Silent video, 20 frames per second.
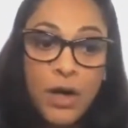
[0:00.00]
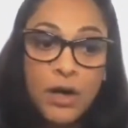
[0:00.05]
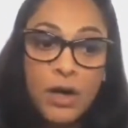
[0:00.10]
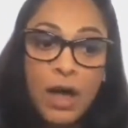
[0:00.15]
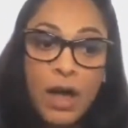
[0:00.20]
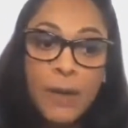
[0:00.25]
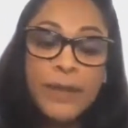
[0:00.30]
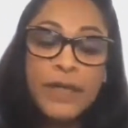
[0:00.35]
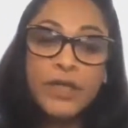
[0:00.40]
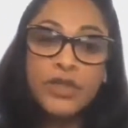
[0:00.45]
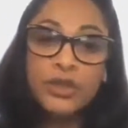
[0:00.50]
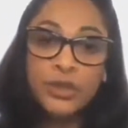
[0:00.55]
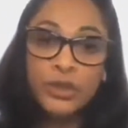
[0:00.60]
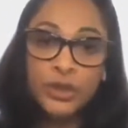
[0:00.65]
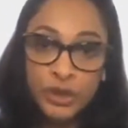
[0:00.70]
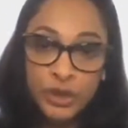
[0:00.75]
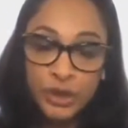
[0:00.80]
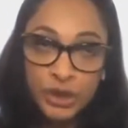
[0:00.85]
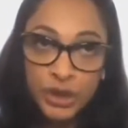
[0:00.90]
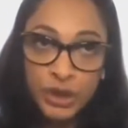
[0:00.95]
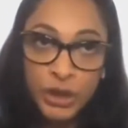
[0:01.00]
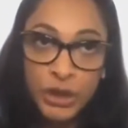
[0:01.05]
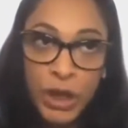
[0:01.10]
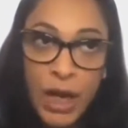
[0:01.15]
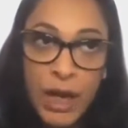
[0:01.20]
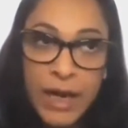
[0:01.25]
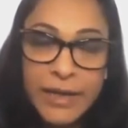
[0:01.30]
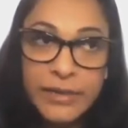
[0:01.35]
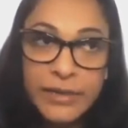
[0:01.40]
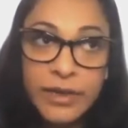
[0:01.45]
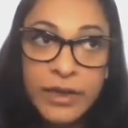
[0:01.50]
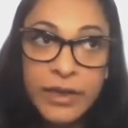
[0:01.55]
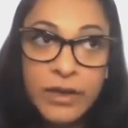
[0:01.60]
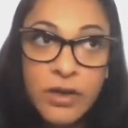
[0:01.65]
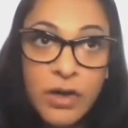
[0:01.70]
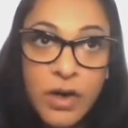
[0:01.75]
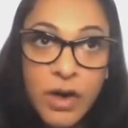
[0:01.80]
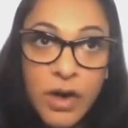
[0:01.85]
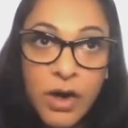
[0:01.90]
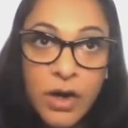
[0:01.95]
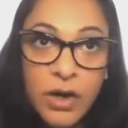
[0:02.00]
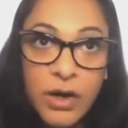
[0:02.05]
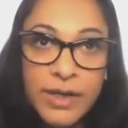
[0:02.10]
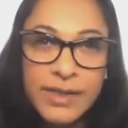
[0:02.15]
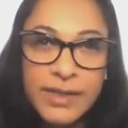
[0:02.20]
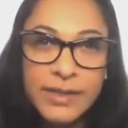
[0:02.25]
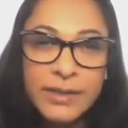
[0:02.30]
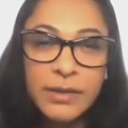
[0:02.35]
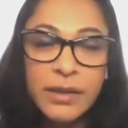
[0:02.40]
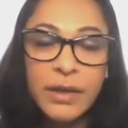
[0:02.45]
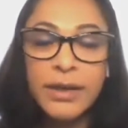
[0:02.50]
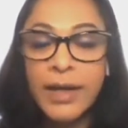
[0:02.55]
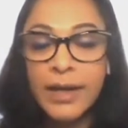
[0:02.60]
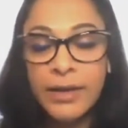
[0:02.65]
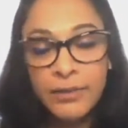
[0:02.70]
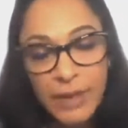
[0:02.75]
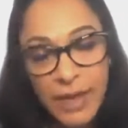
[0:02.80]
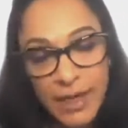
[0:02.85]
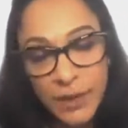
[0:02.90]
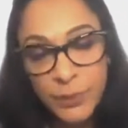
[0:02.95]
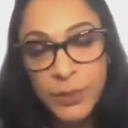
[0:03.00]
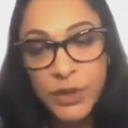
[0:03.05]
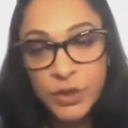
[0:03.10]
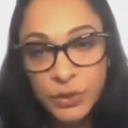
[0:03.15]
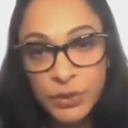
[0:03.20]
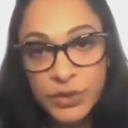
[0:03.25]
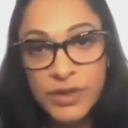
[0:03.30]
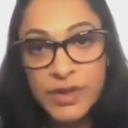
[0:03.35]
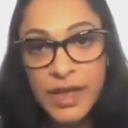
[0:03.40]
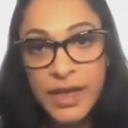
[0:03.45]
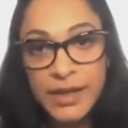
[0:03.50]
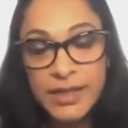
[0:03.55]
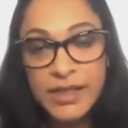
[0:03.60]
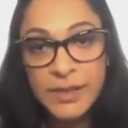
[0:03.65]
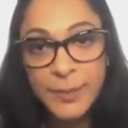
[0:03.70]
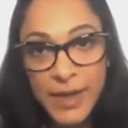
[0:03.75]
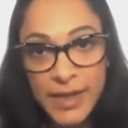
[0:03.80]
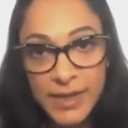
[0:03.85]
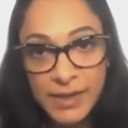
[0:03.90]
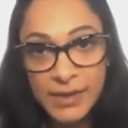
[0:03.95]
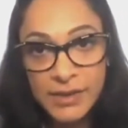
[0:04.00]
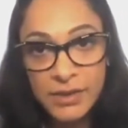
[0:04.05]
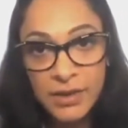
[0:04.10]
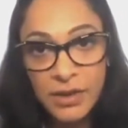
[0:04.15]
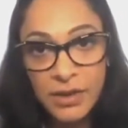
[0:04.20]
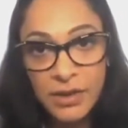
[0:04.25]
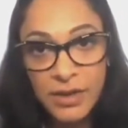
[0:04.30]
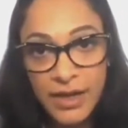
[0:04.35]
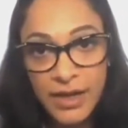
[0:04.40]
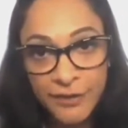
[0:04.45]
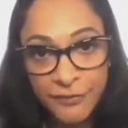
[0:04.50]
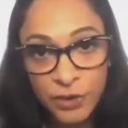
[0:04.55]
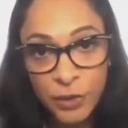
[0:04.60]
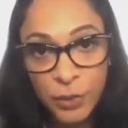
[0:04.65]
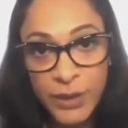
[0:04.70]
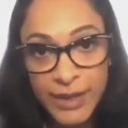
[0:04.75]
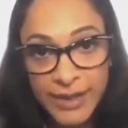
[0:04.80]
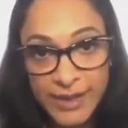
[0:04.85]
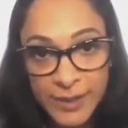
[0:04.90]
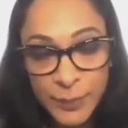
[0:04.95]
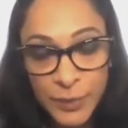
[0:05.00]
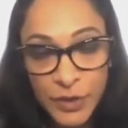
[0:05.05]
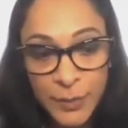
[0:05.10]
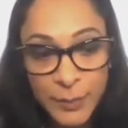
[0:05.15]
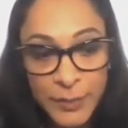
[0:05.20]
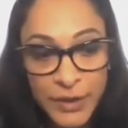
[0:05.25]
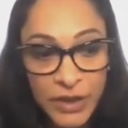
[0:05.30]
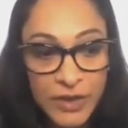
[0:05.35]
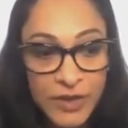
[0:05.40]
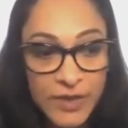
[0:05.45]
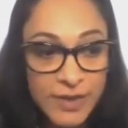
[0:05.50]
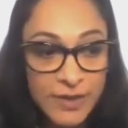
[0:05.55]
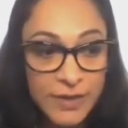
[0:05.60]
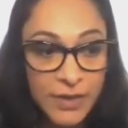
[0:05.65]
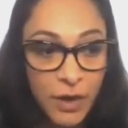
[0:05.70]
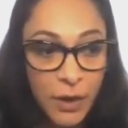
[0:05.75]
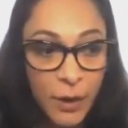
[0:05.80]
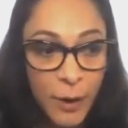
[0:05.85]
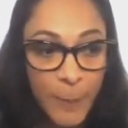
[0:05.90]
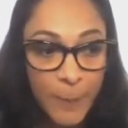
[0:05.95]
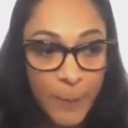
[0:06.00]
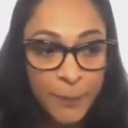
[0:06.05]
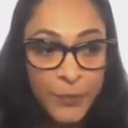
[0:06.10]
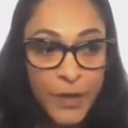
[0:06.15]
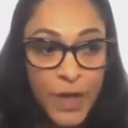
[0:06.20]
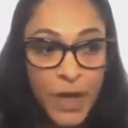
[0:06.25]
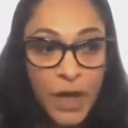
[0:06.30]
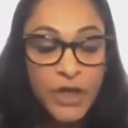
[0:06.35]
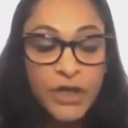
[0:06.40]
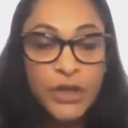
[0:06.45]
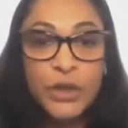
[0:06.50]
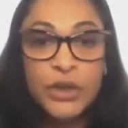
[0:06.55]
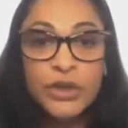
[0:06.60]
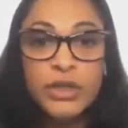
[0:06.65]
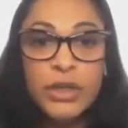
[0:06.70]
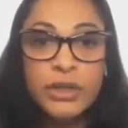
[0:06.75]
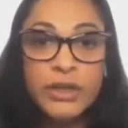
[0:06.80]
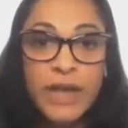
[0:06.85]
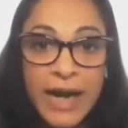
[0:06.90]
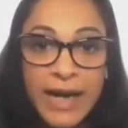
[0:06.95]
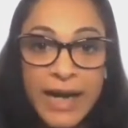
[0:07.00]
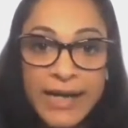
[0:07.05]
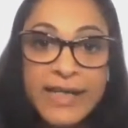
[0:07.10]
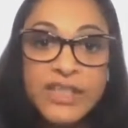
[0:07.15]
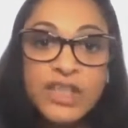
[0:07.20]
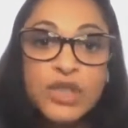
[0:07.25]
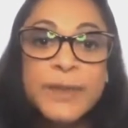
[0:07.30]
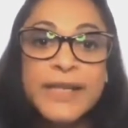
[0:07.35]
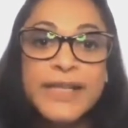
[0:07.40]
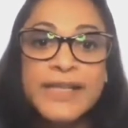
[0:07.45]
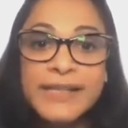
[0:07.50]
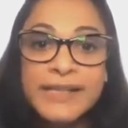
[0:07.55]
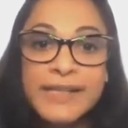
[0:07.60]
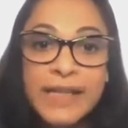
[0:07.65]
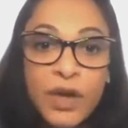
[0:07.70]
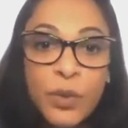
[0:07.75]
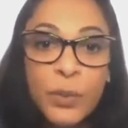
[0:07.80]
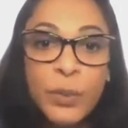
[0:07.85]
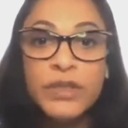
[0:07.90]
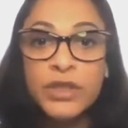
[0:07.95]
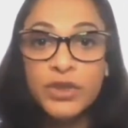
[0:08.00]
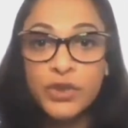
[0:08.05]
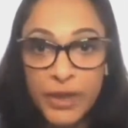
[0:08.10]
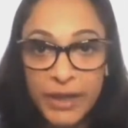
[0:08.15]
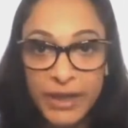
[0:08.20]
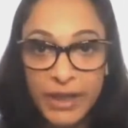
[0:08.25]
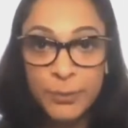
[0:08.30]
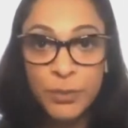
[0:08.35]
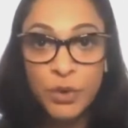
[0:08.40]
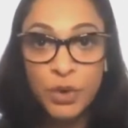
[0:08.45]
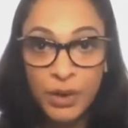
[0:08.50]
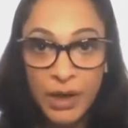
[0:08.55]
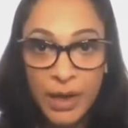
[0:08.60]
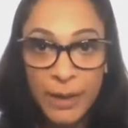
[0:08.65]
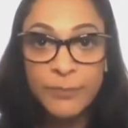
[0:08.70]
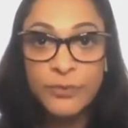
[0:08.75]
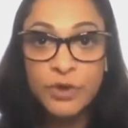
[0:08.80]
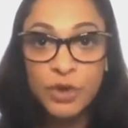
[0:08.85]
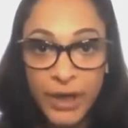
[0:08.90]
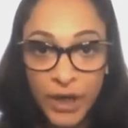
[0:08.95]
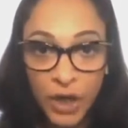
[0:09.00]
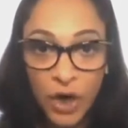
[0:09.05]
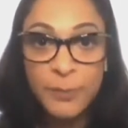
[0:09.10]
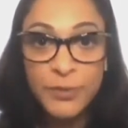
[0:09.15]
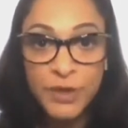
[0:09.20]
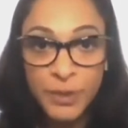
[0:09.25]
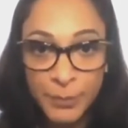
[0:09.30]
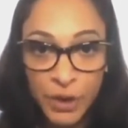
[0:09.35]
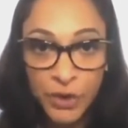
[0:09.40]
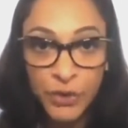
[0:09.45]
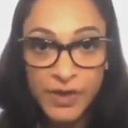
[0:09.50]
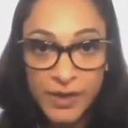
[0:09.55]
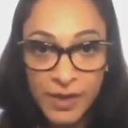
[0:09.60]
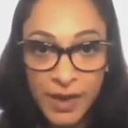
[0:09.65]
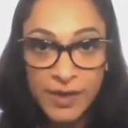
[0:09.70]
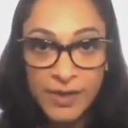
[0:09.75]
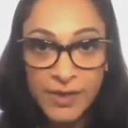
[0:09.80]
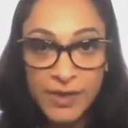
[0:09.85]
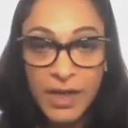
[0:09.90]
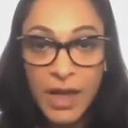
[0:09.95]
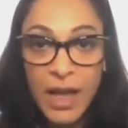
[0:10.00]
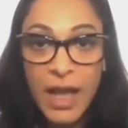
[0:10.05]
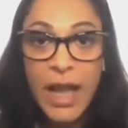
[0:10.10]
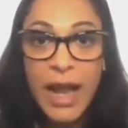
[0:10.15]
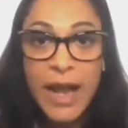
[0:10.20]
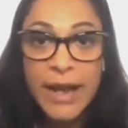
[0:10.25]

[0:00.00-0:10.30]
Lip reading: Coming to nutrition, I think it's again, like you said, it's best left to an expert because the diet has to be in sync with the training program to get optimal results.